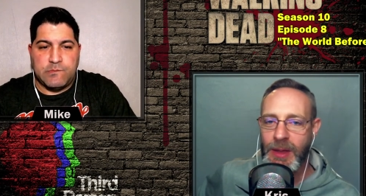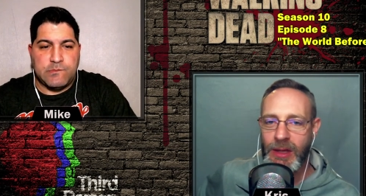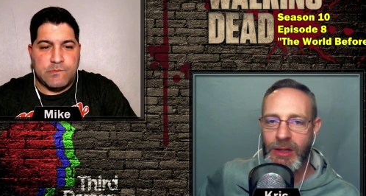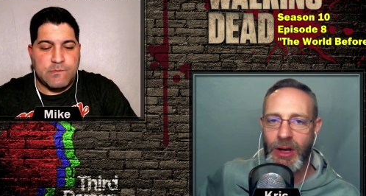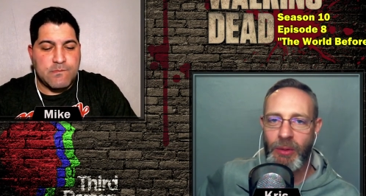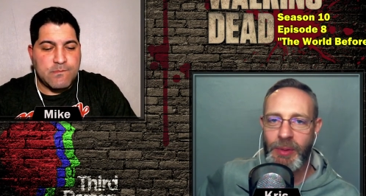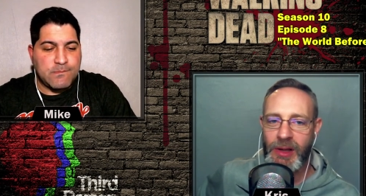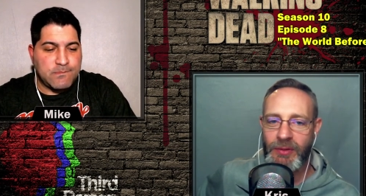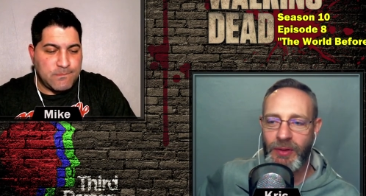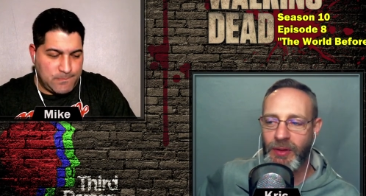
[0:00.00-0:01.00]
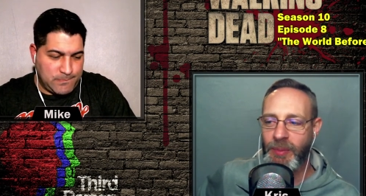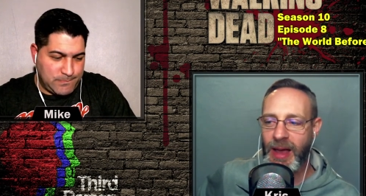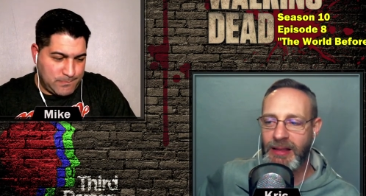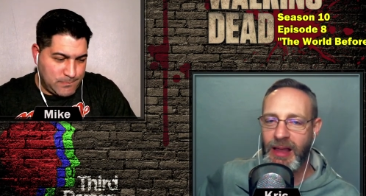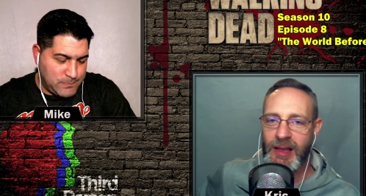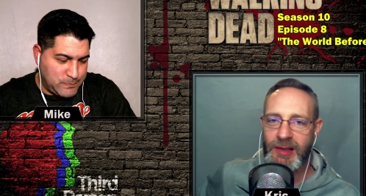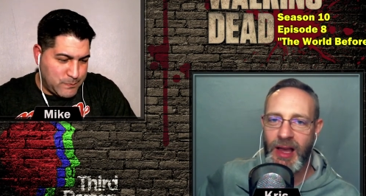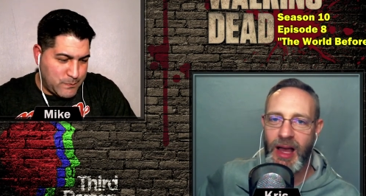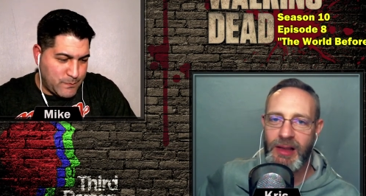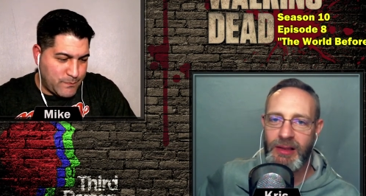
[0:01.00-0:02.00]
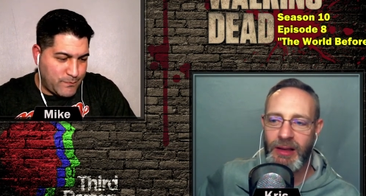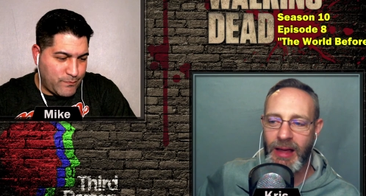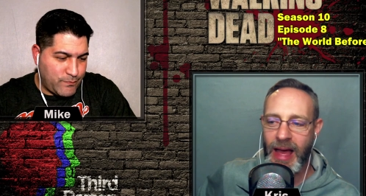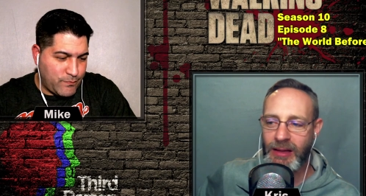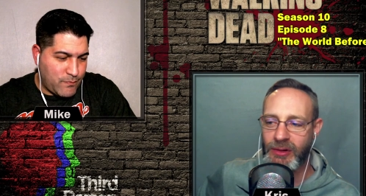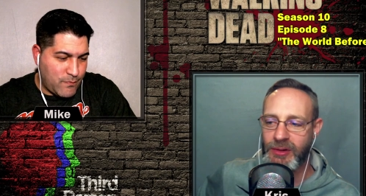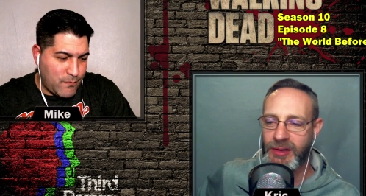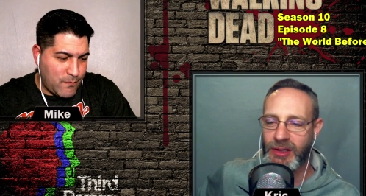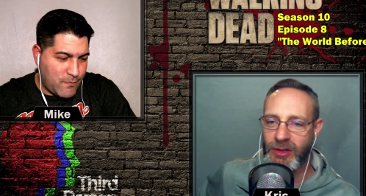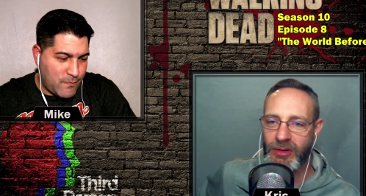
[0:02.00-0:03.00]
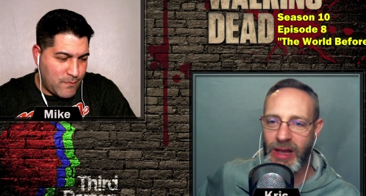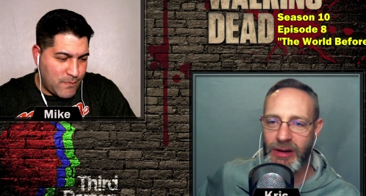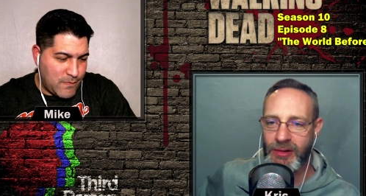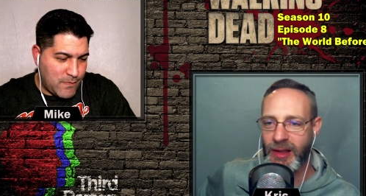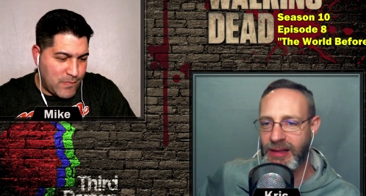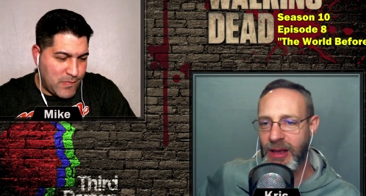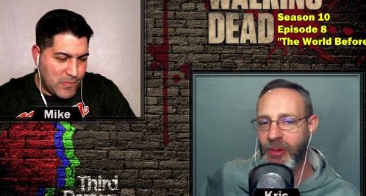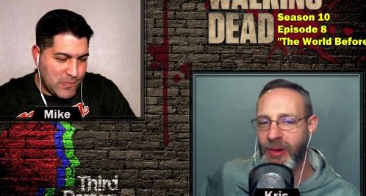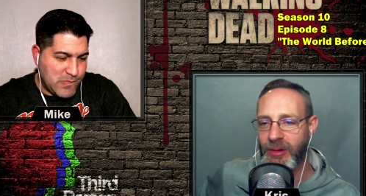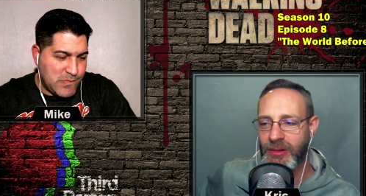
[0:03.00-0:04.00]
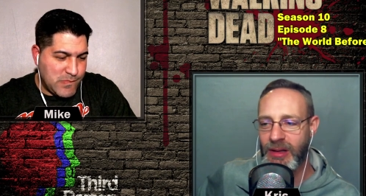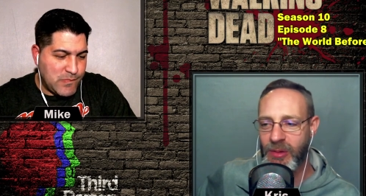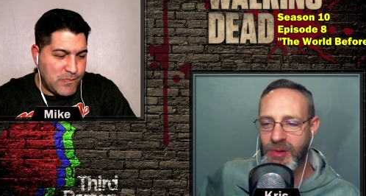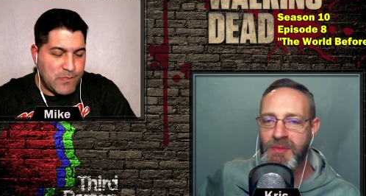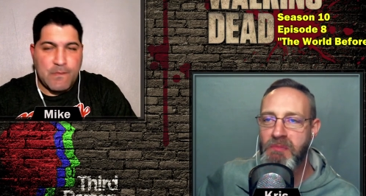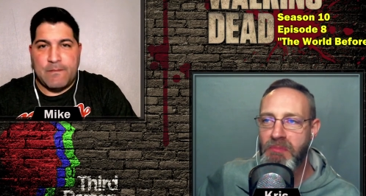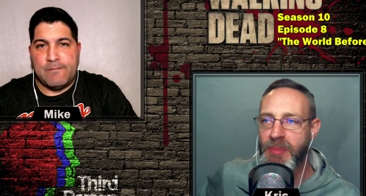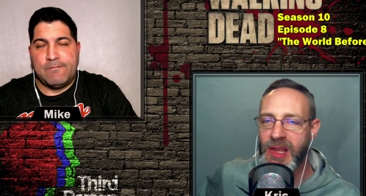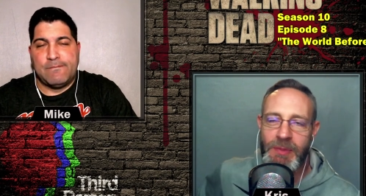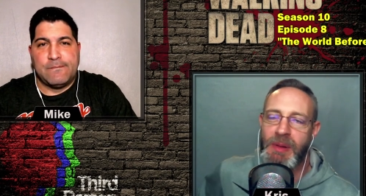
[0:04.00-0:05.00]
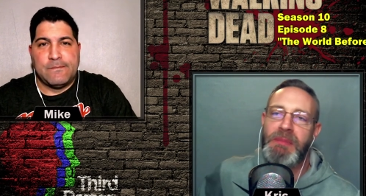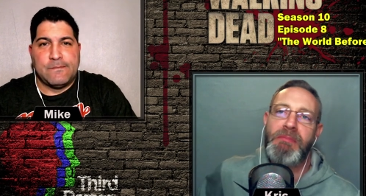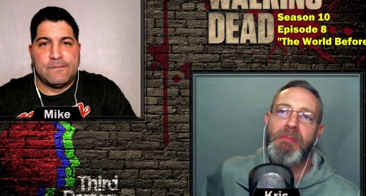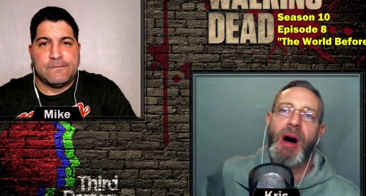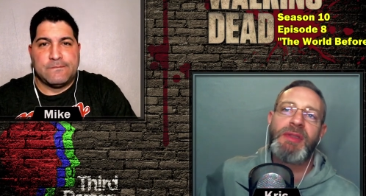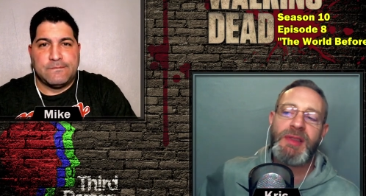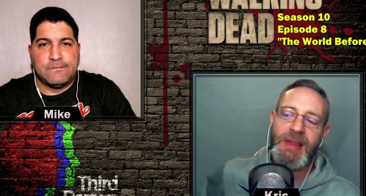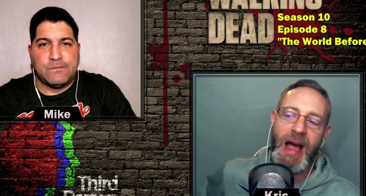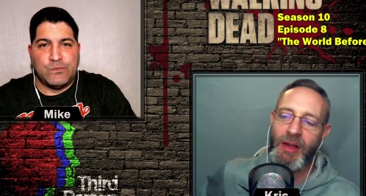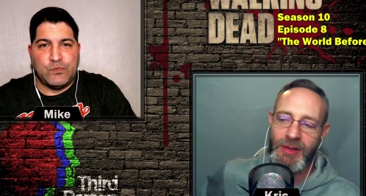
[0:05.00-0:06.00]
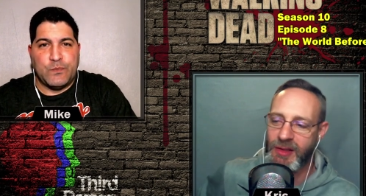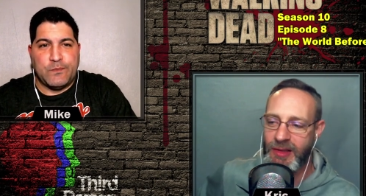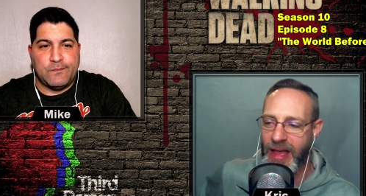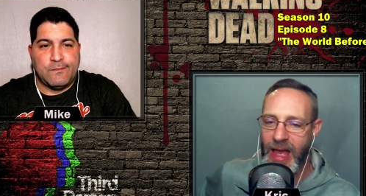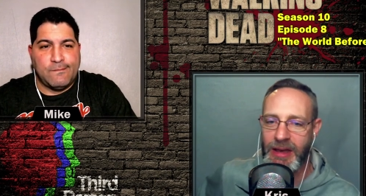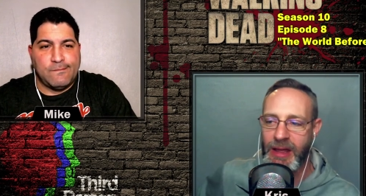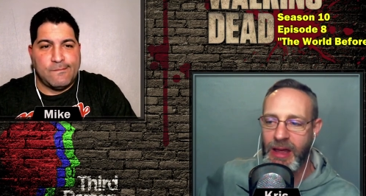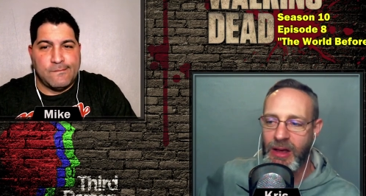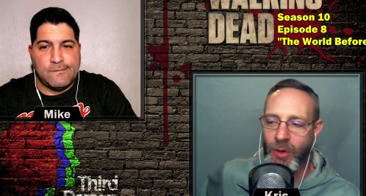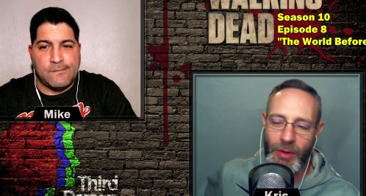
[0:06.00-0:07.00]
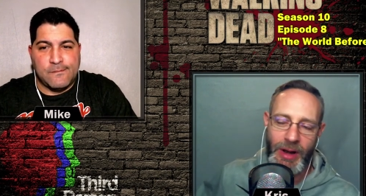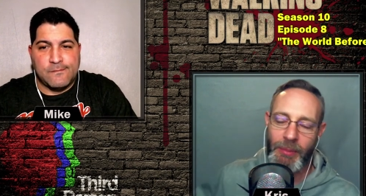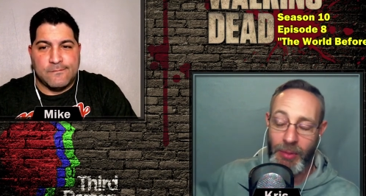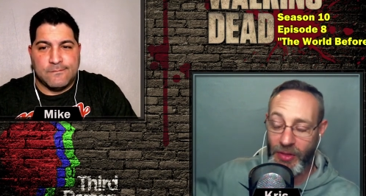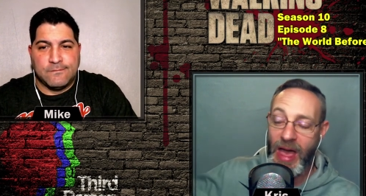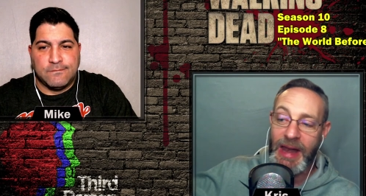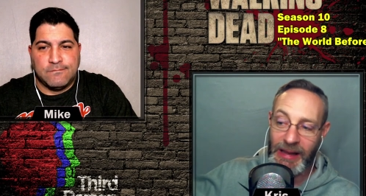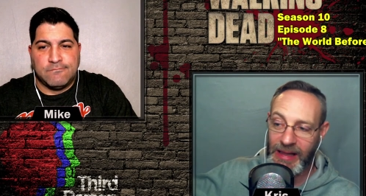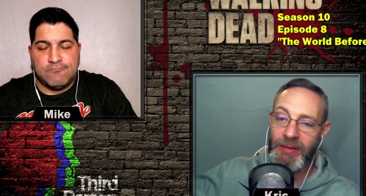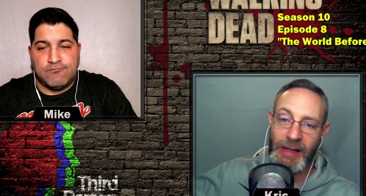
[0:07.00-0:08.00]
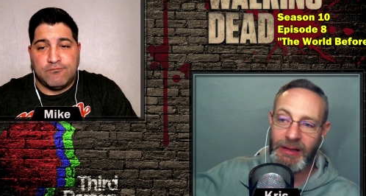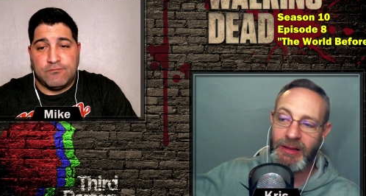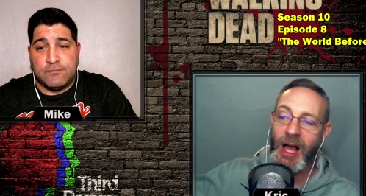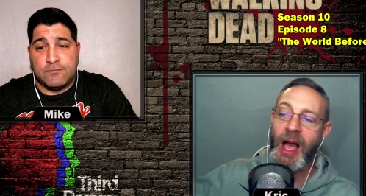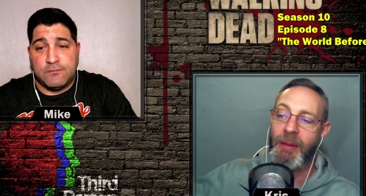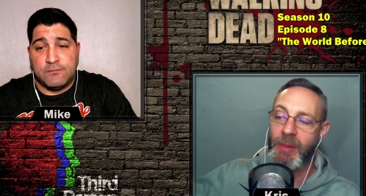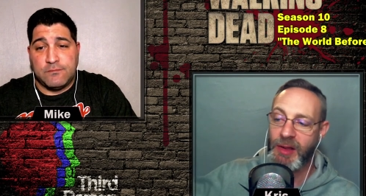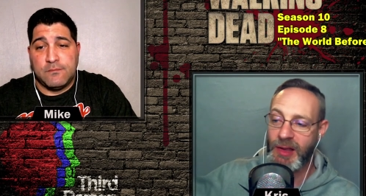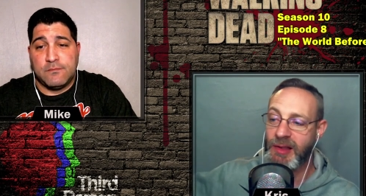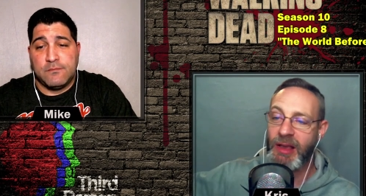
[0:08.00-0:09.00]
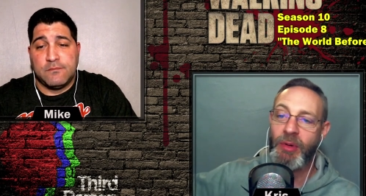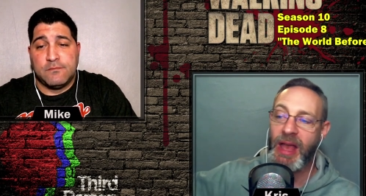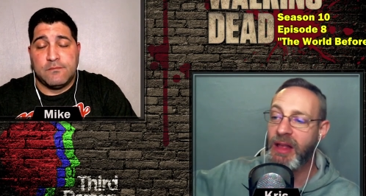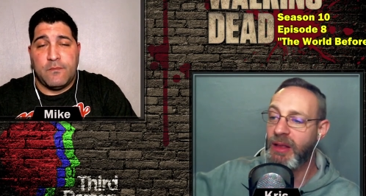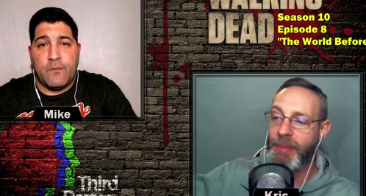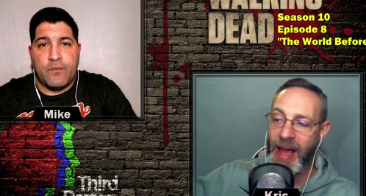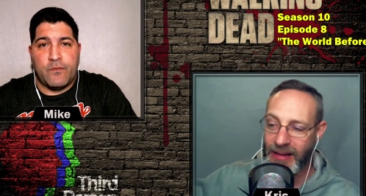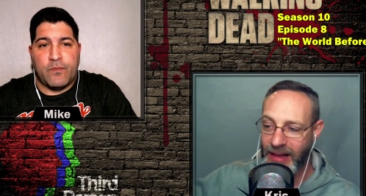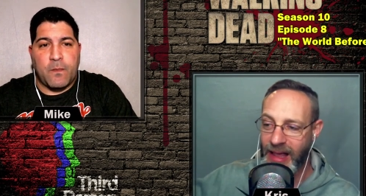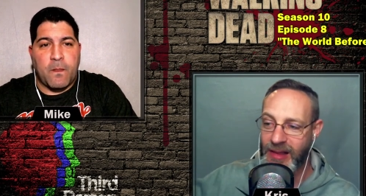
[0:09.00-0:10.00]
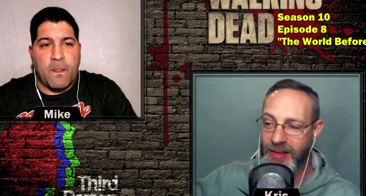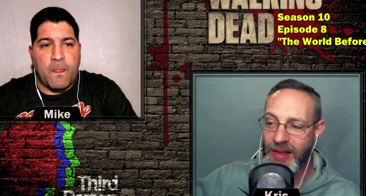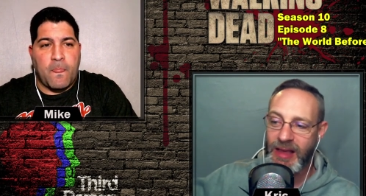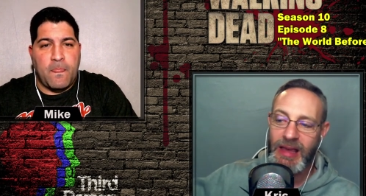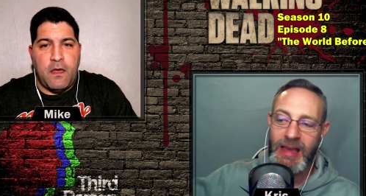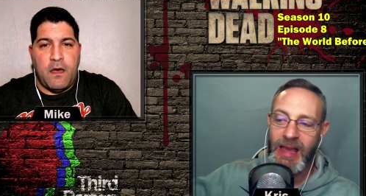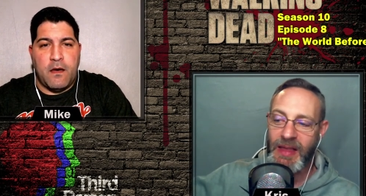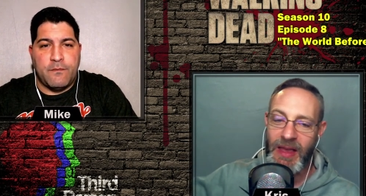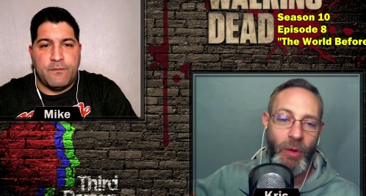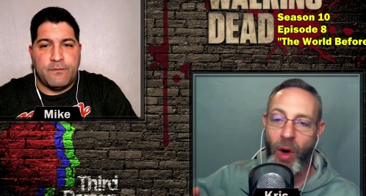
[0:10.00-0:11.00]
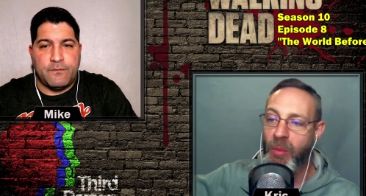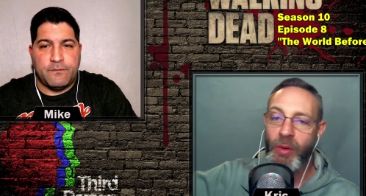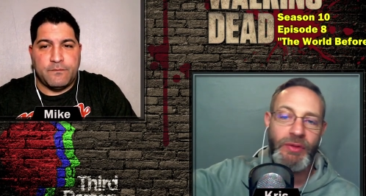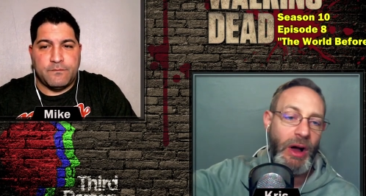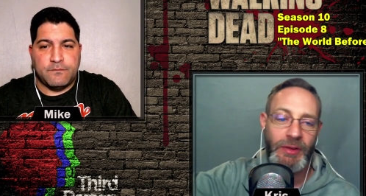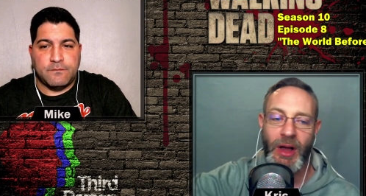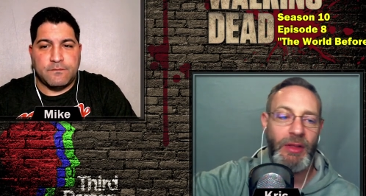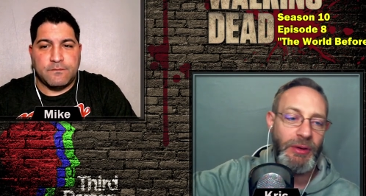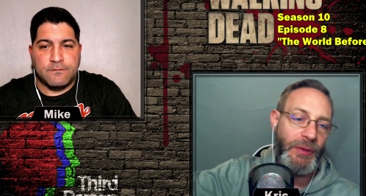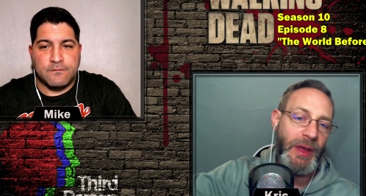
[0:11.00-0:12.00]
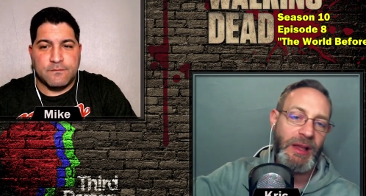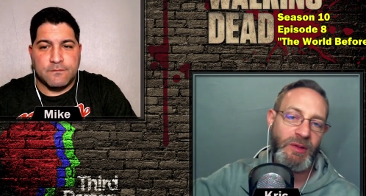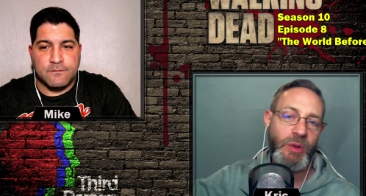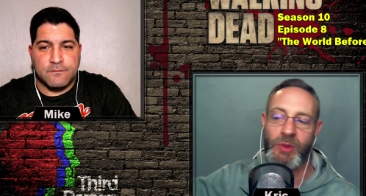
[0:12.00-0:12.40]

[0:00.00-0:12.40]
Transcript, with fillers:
Speaker 1: you know because for the badlands guy the actors and the creators like they were it was it's been months now since they had or not then even at the time since they were in the Badlands. Yeah. And they were all moved on to other things, Wu